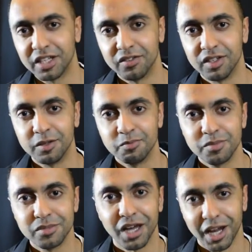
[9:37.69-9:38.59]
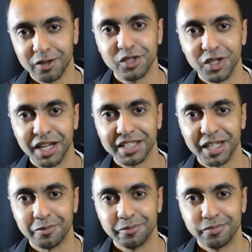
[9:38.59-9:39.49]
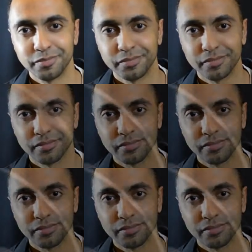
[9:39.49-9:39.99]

TV, and I'll see you next time.